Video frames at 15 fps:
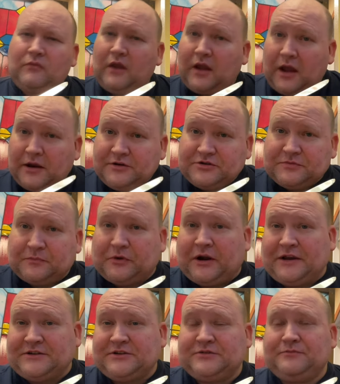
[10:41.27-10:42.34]
Kind of
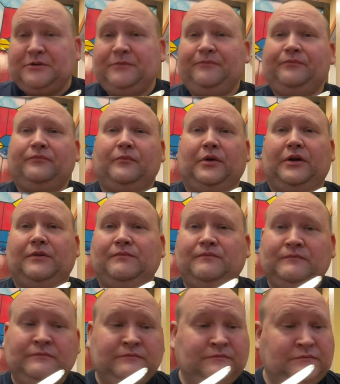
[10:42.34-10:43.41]
surprises me, but
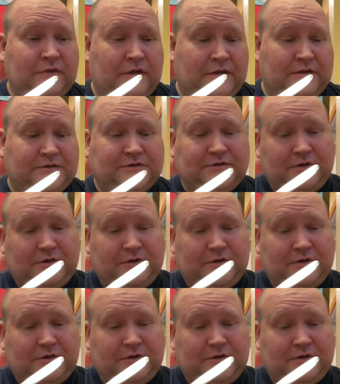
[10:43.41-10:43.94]
it's